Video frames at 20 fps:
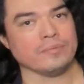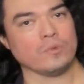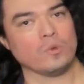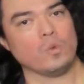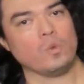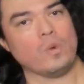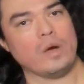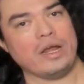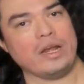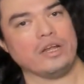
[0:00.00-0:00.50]

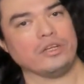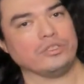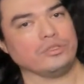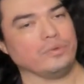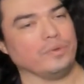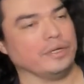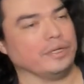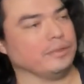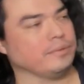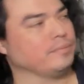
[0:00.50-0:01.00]
Why not do
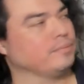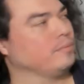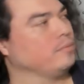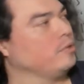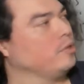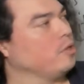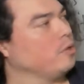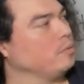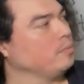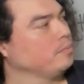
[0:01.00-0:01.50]
it?
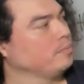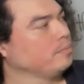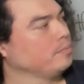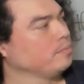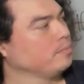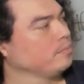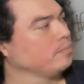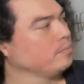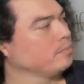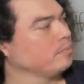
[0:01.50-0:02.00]
You know.
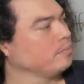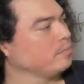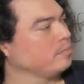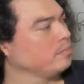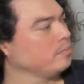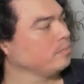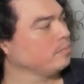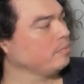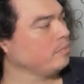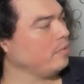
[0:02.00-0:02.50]

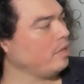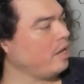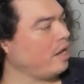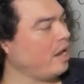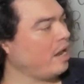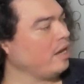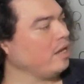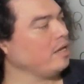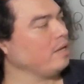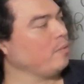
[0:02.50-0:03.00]

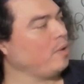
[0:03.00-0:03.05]
Any